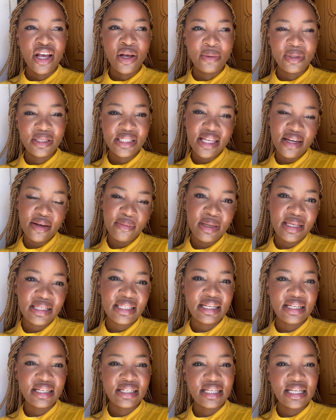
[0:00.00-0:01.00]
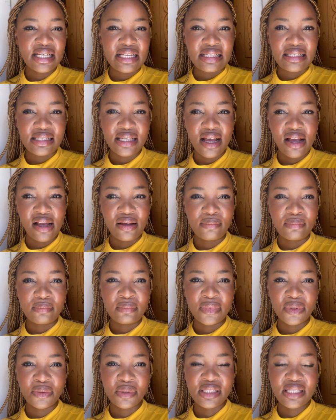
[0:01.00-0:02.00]
We started by Senators.
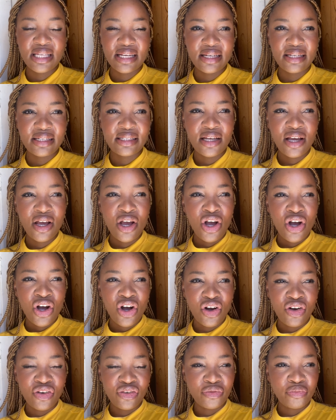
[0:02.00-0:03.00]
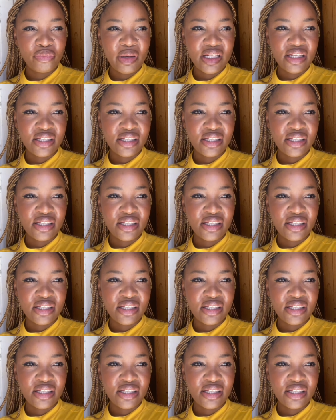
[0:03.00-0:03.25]
We started off by